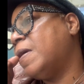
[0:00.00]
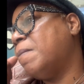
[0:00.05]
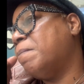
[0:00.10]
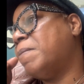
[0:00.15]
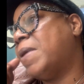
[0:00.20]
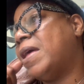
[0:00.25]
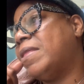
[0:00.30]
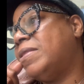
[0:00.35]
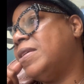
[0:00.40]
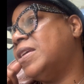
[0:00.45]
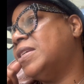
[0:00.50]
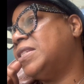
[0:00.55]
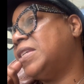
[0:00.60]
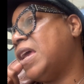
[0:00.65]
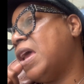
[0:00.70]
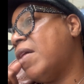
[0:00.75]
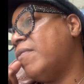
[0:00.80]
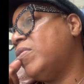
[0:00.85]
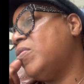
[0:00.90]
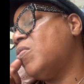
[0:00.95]
By this,
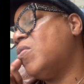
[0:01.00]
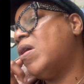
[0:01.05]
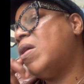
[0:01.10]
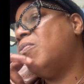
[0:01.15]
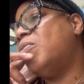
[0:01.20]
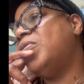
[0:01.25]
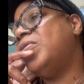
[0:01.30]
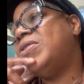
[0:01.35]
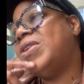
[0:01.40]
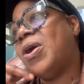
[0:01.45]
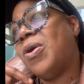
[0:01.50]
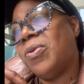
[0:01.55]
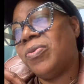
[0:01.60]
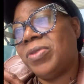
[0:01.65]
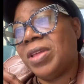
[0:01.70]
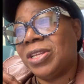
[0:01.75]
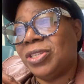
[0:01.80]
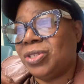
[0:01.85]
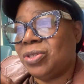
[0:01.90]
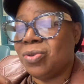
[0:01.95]
everyone will know
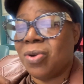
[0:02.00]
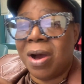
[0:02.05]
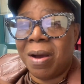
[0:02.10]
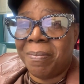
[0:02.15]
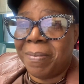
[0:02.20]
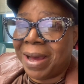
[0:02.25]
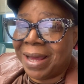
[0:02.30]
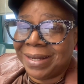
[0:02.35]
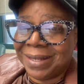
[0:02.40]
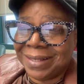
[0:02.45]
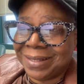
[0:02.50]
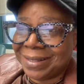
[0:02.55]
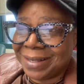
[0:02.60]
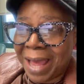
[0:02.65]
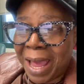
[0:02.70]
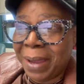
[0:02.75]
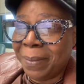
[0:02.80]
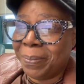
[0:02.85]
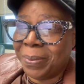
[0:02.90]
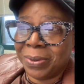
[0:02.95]
that you are my
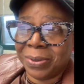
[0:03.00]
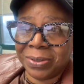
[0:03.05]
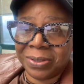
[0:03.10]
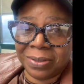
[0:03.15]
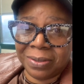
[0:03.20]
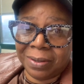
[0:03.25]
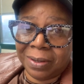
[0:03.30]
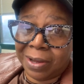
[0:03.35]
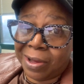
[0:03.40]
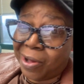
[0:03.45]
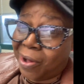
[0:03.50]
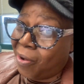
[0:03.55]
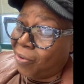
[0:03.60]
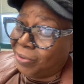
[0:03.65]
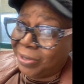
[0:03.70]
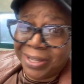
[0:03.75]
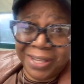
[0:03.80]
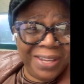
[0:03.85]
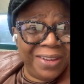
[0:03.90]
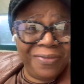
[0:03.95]
disciples
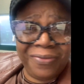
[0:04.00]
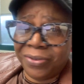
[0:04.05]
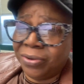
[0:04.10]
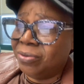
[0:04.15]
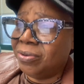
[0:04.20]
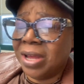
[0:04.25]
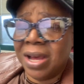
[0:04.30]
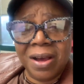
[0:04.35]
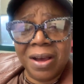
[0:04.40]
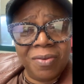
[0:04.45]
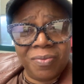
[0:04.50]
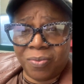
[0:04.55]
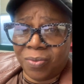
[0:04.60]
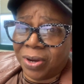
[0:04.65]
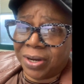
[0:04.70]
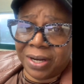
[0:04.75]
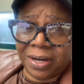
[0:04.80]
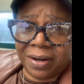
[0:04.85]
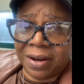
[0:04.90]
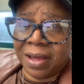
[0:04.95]
only if you love
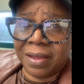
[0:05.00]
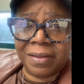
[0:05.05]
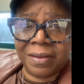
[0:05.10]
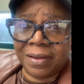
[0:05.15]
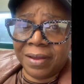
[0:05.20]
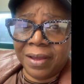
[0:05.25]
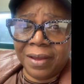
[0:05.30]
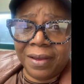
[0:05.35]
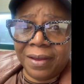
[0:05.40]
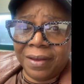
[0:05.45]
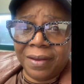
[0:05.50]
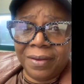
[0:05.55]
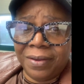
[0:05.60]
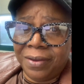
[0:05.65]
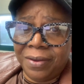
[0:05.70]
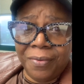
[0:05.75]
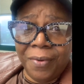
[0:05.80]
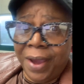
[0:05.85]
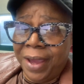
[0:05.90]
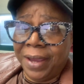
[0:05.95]
one another.
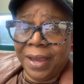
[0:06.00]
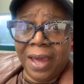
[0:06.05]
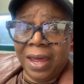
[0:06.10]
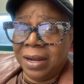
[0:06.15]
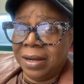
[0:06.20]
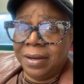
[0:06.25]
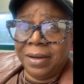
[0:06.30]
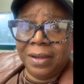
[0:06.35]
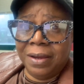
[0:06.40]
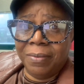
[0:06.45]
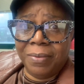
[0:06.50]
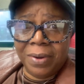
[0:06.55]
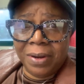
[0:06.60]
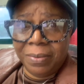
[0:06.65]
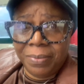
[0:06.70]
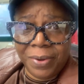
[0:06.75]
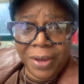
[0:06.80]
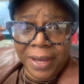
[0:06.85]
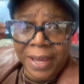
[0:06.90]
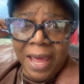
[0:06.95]
You ain't got to deal with them.
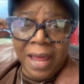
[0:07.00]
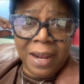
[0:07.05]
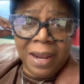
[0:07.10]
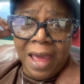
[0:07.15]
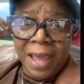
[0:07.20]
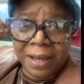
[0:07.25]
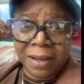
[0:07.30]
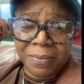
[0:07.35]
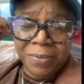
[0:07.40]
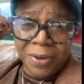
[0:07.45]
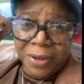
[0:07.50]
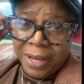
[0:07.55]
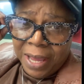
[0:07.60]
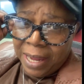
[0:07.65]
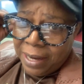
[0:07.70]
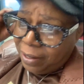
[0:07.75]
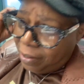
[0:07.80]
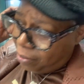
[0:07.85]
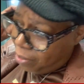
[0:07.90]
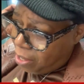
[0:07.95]
You ain't got to like them. You ain't got
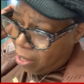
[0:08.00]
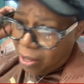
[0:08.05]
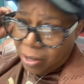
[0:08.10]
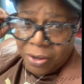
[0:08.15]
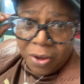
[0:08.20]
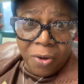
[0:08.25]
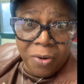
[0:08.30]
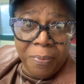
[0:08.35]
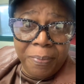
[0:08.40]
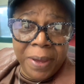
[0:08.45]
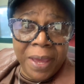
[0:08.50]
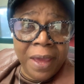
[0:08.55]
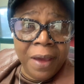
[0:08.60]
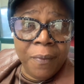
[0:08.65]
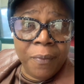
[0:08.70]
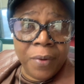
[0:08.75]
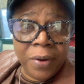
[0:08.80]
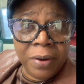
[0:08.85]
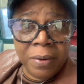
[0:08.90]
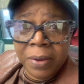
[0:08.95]
to go to bed
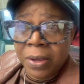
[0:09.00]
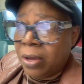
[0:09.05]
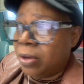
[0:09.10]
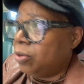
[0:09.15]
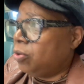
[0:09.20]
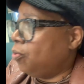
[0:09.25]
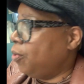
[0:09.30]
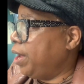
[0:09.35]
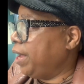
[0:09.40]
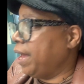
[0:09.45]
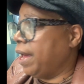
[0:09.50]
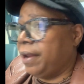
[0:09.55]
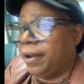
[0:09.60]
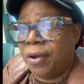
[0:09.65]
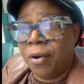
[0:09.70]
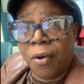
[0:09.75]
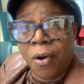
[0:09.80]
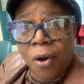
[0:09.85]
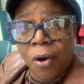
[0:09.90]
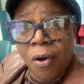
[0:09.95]
with them. You ain't got to
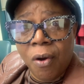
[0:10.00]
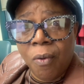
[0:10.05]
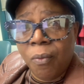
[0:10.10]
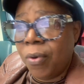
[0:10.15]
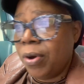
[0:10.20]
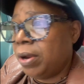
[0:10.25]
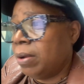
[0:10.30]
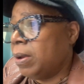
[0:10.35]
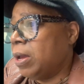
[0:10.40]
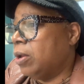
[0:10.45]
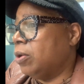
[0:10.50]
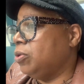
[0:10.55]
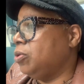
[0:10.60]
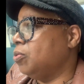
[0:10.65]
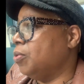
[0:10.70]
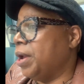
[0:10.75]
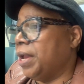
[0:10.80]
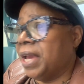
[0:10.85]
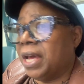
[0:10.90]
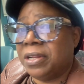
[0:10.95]
go home with them. You
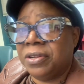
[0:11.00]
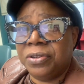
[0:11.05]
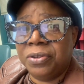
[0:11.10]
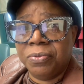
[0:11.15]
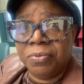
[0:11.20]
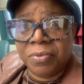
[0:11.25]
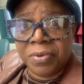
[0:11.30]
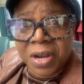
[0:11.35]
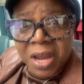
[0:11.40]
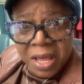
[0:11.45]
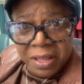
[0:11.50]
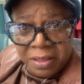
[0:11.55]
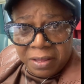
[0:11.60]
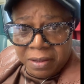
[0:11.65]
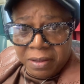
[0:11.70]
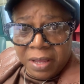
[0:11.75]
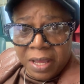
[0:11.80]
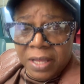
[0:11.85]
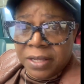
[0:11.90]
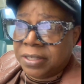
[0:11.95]
ain't got to do
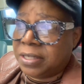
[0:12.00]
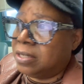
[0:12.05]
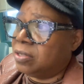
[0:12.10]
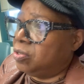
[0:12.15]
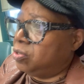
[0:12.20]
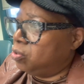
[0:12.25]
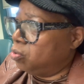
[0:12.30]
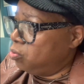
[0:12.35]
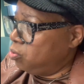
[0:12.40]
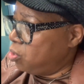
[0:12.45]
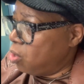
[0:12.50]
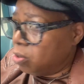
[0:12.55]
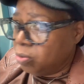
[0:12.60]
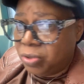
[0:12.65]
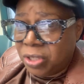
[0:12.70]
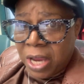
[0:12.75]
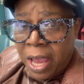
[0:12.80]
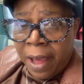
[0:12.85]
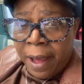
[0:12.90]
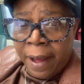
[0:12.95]
nothing. Just do your
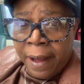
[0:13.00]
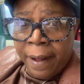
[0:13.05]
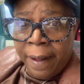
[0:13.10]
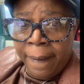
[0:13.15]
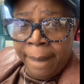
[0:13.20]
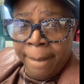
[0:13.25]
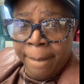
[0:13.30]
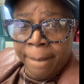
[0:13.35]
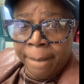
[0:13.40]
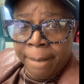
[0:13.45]
job.